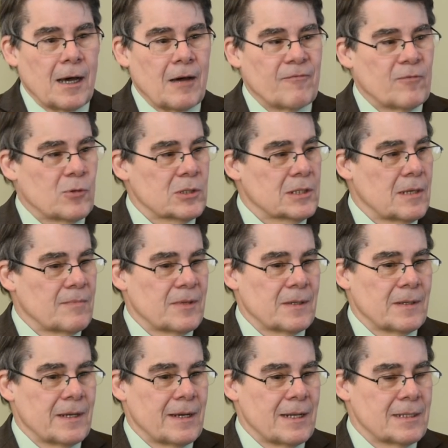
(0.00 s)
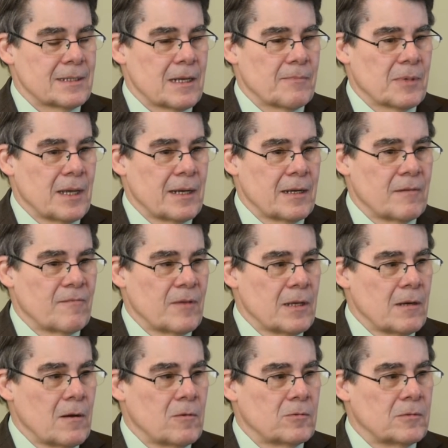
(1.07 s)
for something that ends up getting
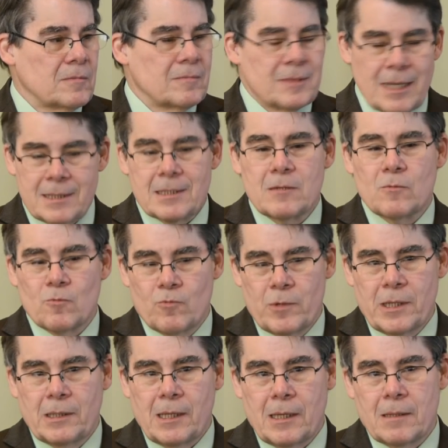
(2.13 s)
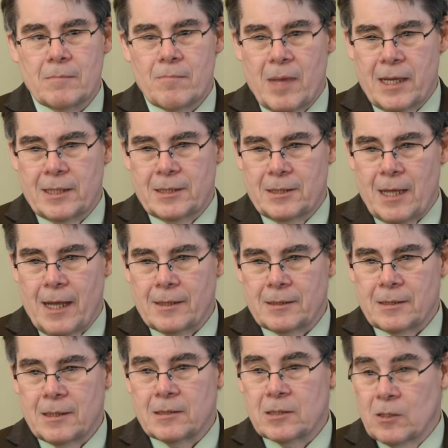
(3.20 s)
vetoed doesn't really make
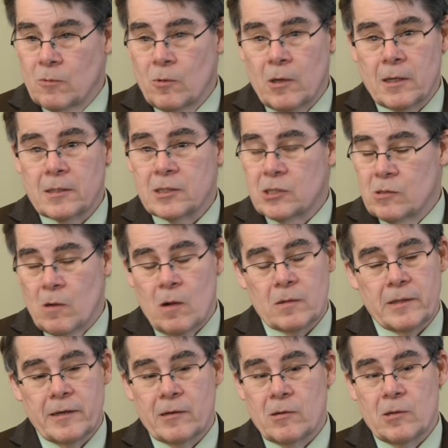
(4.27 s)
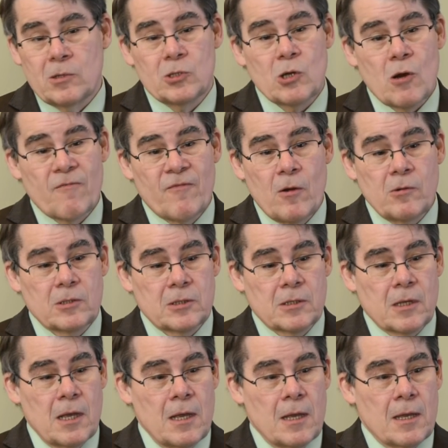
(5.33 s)
sense. And so we're going to strongly encourage our
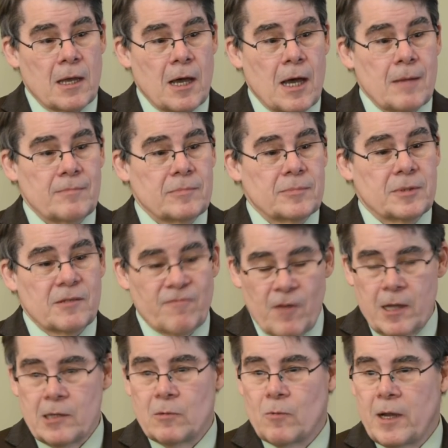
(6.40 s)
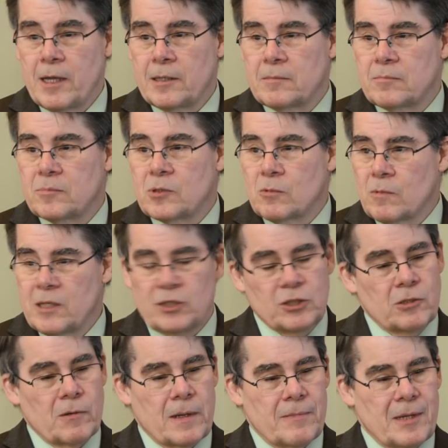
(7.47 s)
folks to find a way to reach
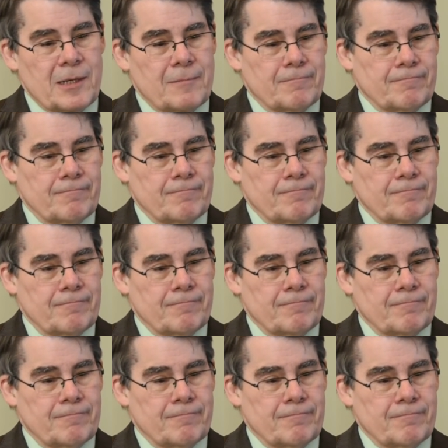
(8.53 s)
agreement.